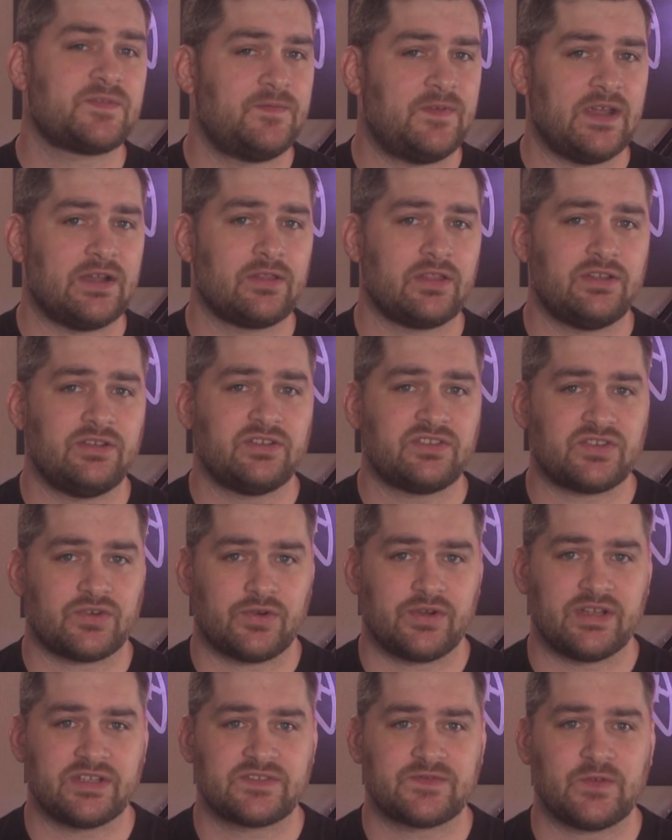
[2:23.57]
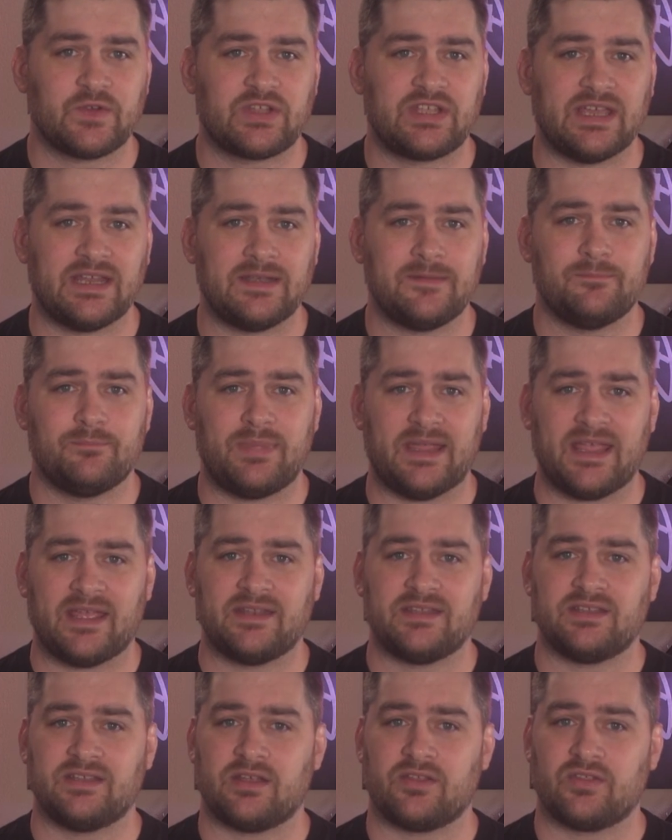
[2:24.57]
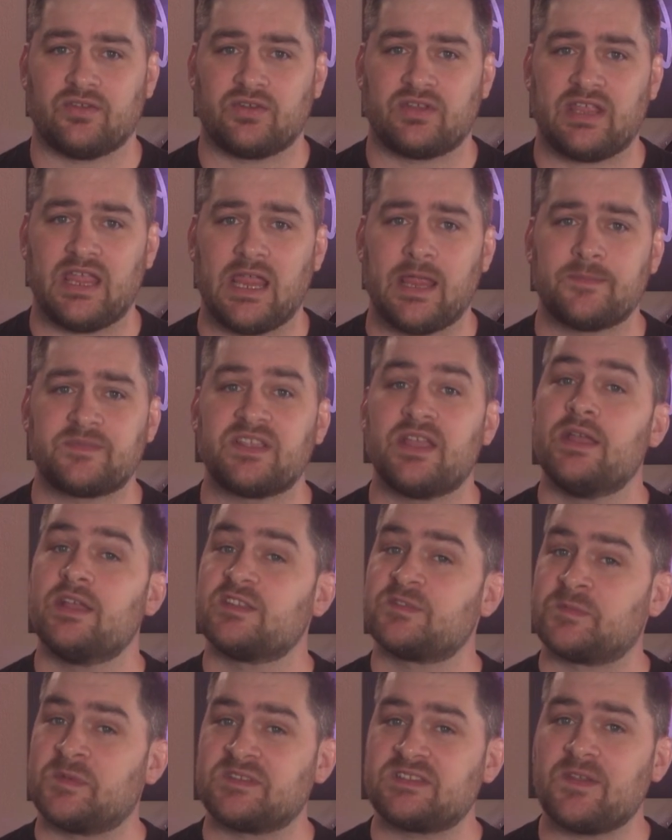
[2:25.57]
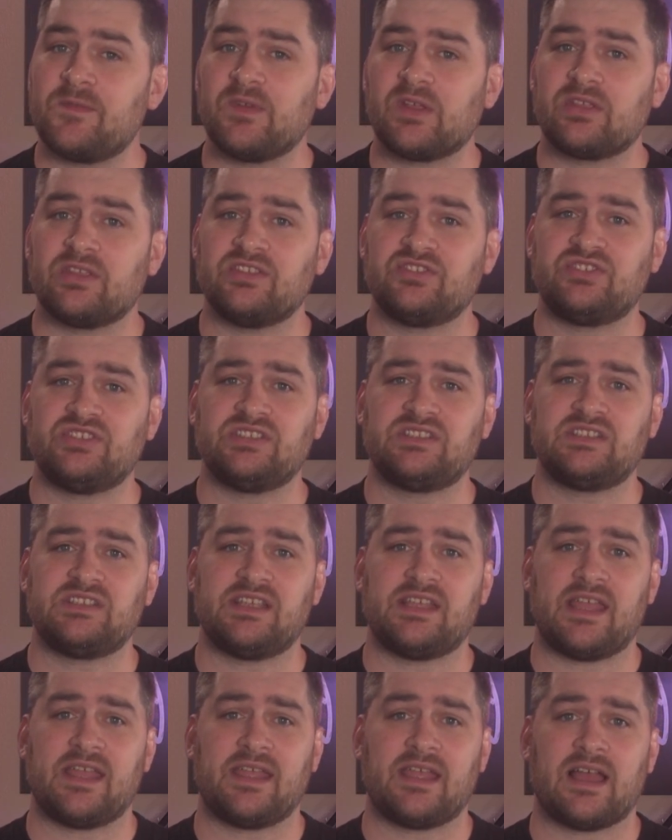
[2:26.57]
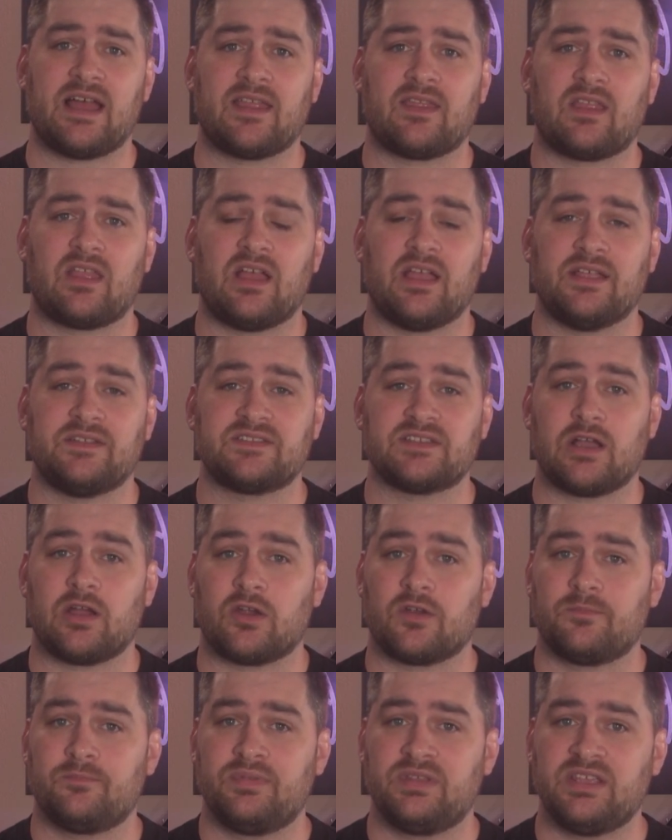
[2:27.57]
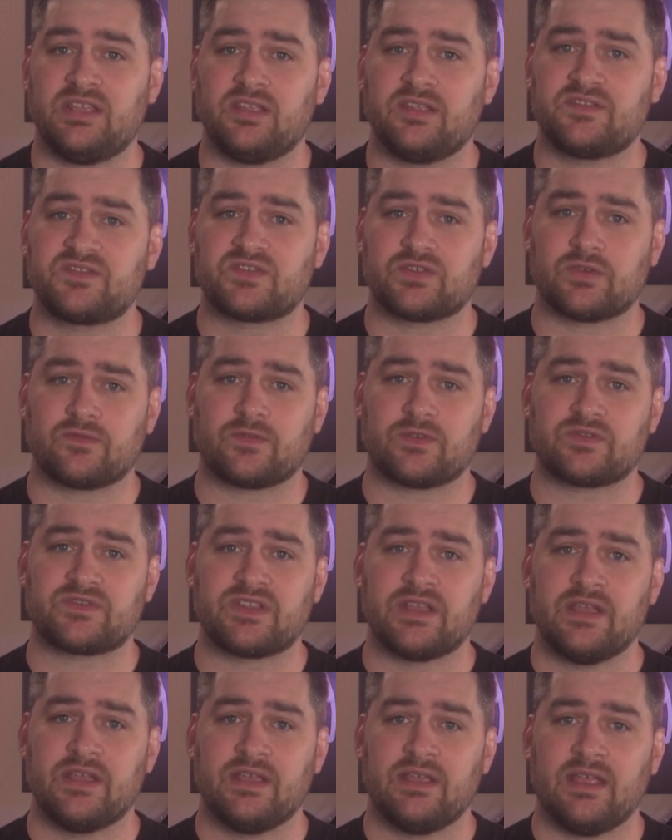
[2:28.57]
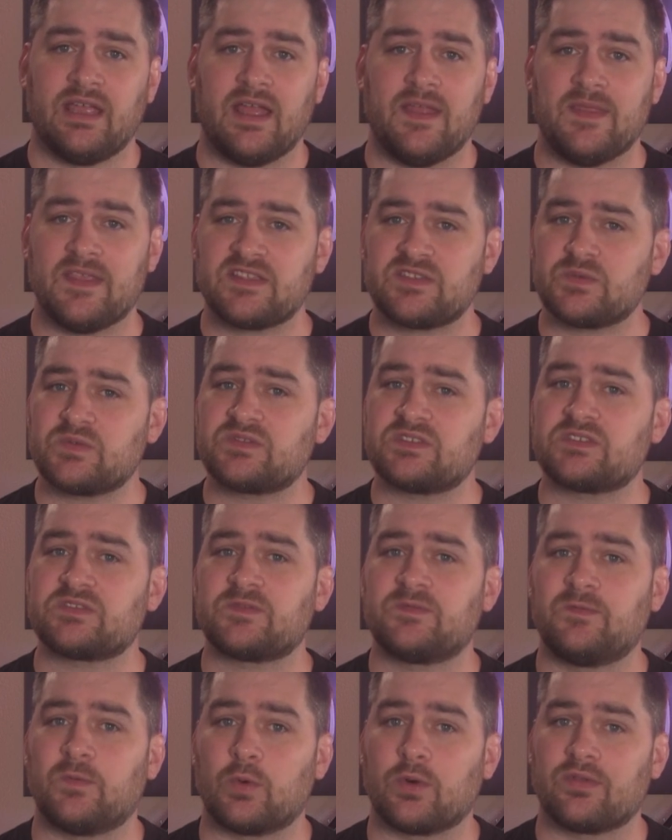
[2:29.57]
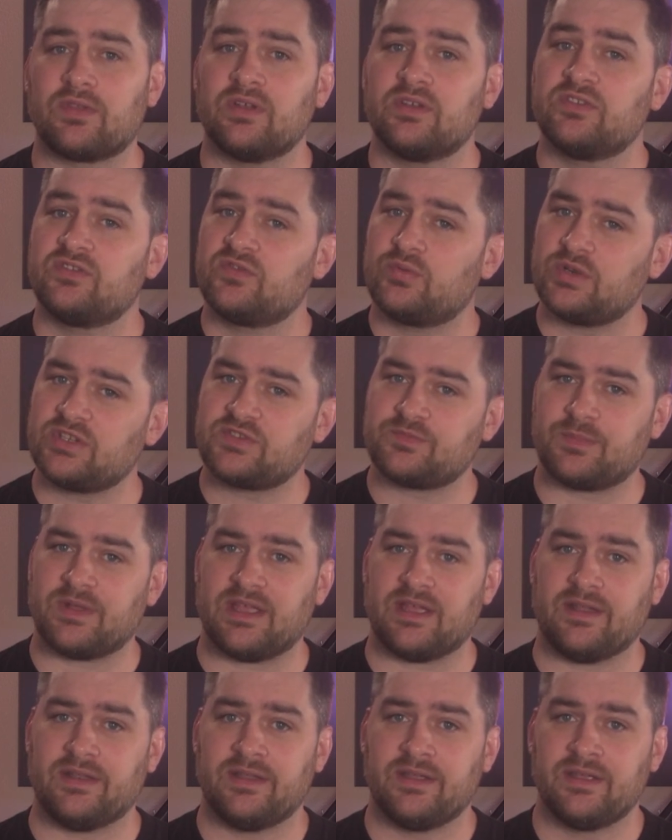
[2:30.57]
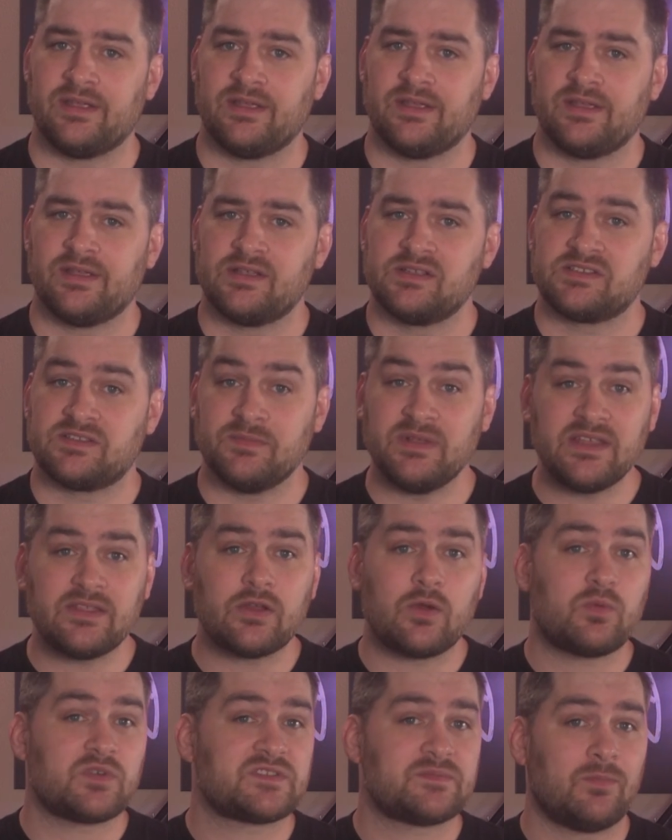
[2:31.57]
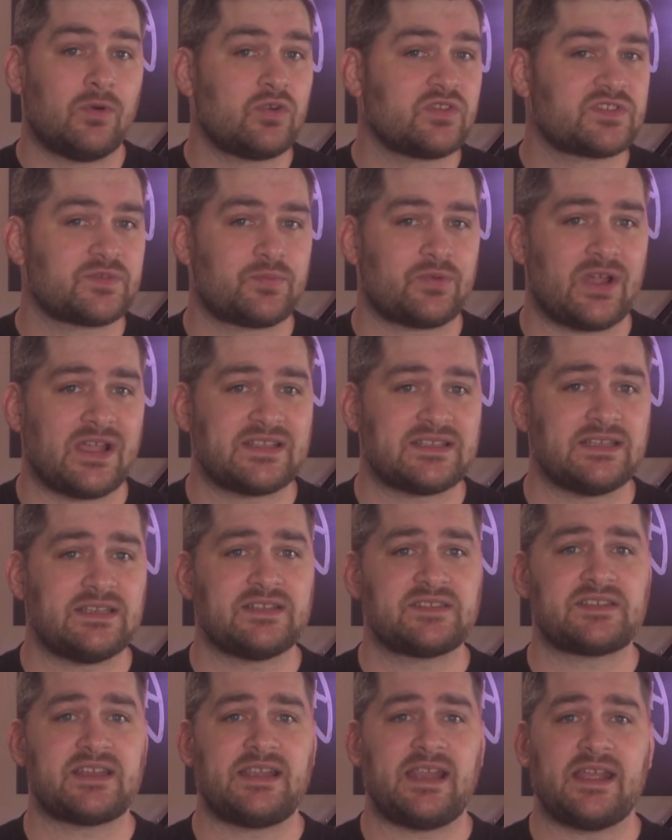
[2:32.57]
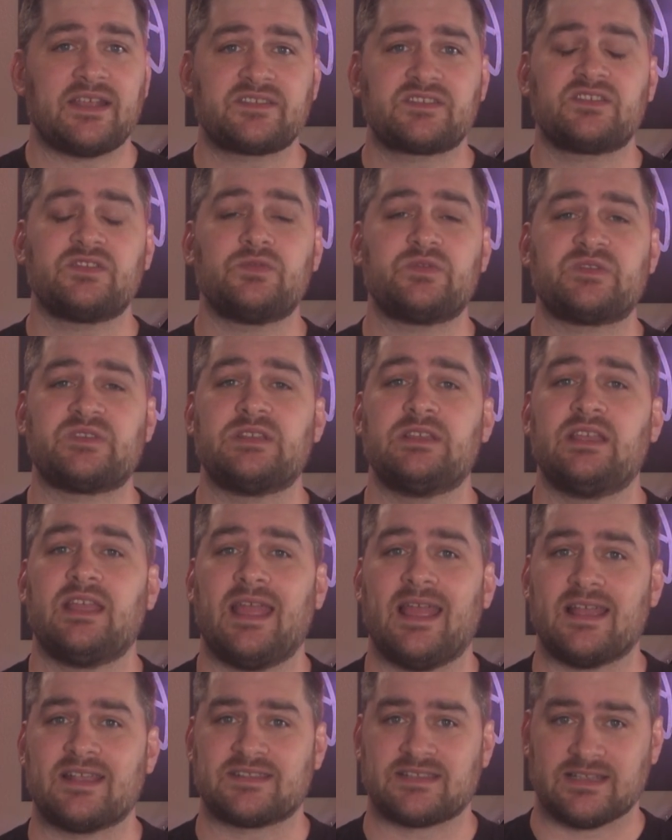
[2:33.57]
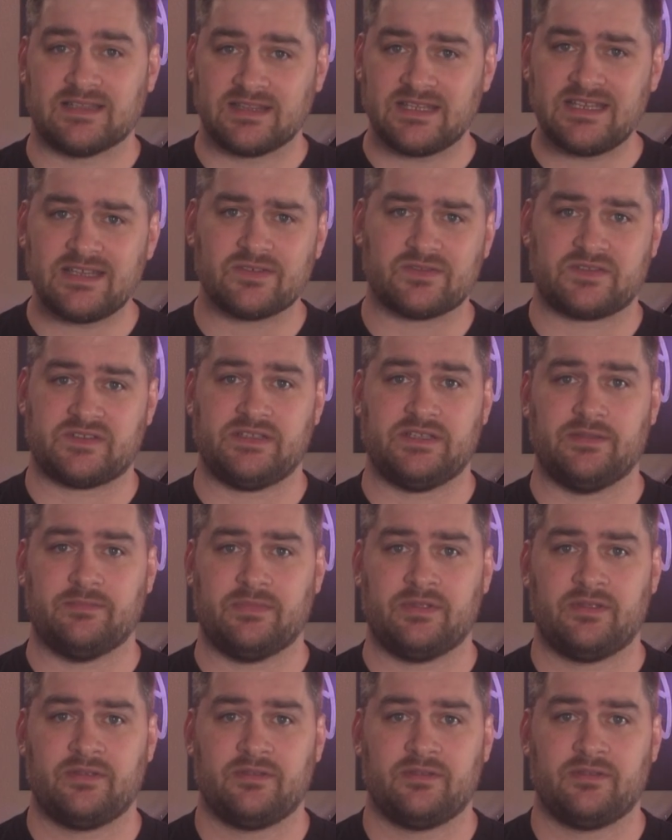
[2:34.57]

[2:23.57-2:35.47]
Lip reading: fairly notorious for getting banned in other games, specifically GTA Online's RP servers, and this was his 4th Twitch ban. To me though, what's more surprising is that XQC has a legal team.